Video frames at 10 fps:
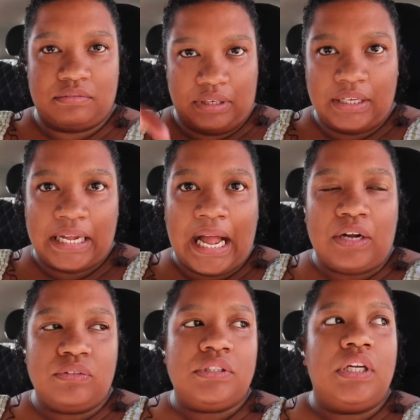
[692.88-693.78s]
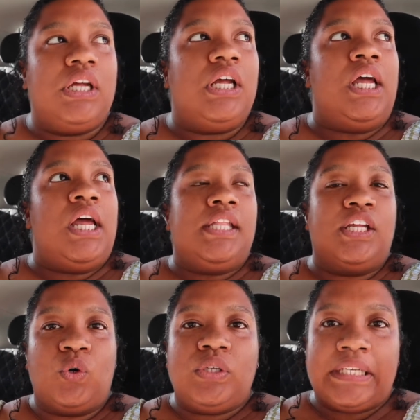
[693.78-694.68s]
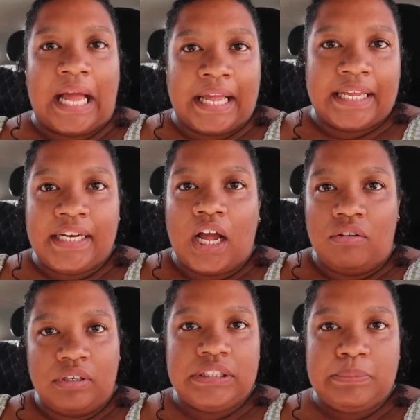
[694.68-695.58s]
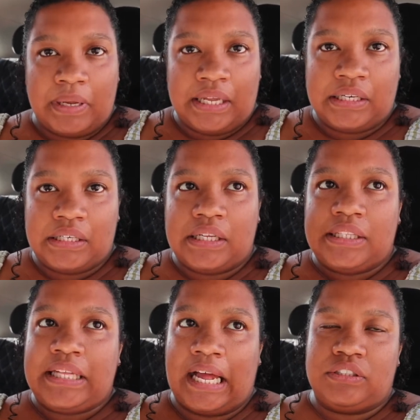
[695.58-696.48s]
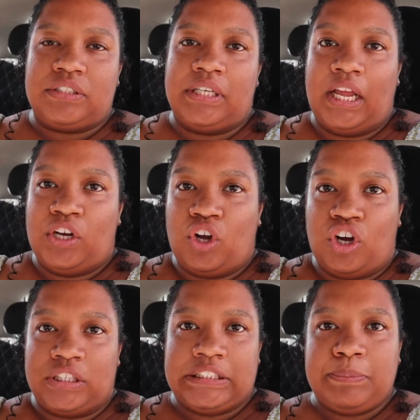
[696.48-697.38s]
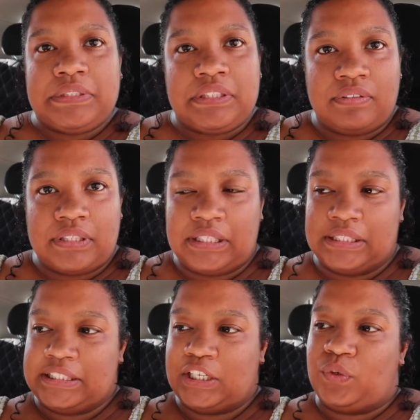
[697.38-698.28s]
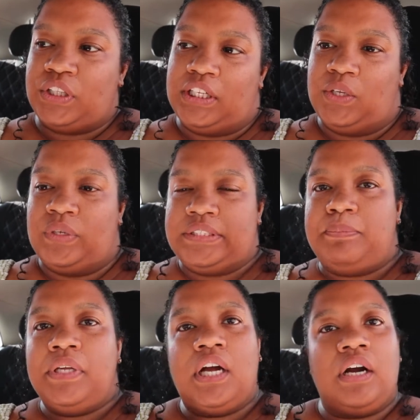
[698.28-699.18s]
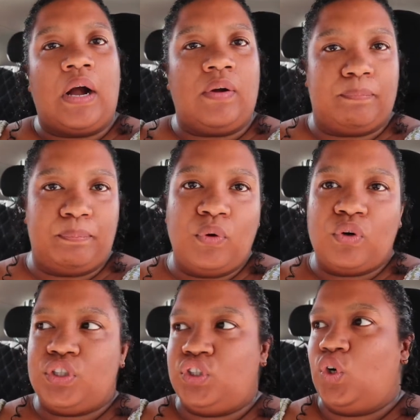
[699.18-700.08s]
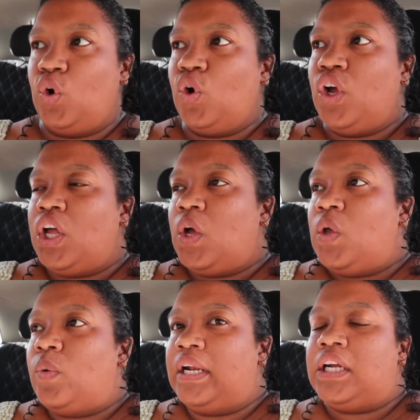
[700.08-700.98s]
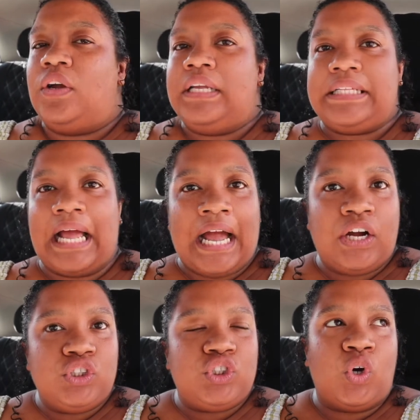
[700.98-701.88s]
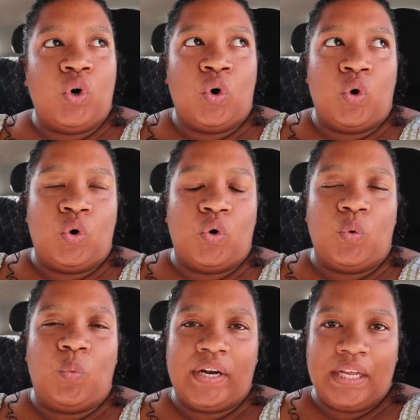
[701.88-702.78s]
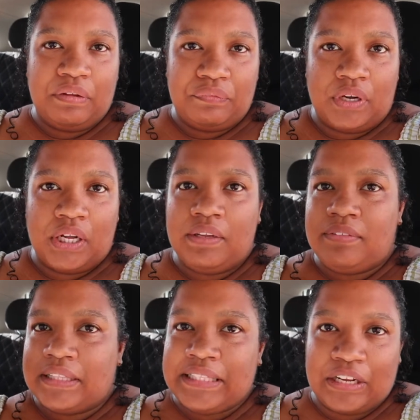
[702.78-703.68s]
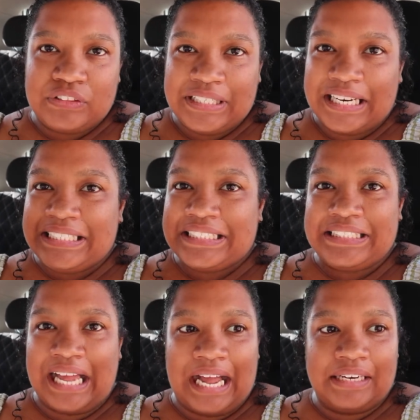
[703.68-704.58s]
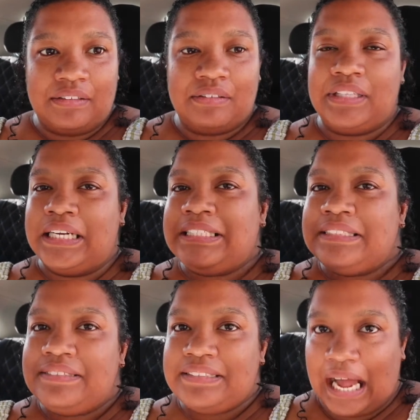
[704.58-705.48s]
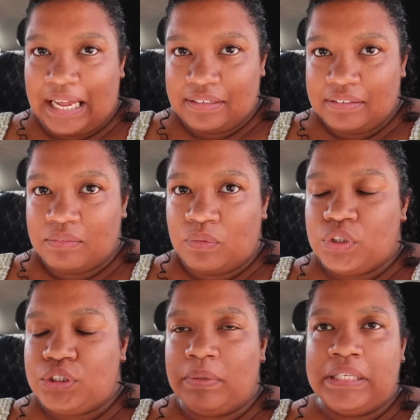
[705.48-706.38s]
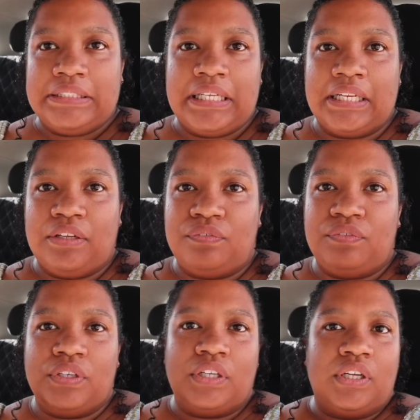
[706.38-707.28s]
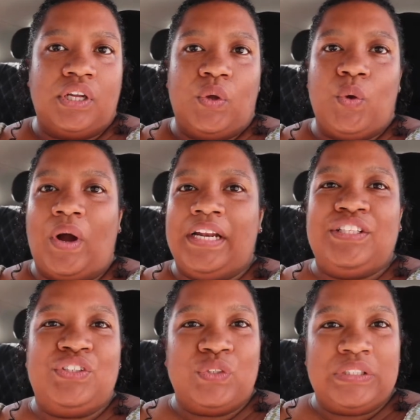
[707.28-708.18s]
account, then Courtney and I can only spend 1,000 rand on specific things, like whether he wants beer or I want books or you want to go eat out or whatever. If that 1,000 rand is done, then it's done, which means that if we wanted to do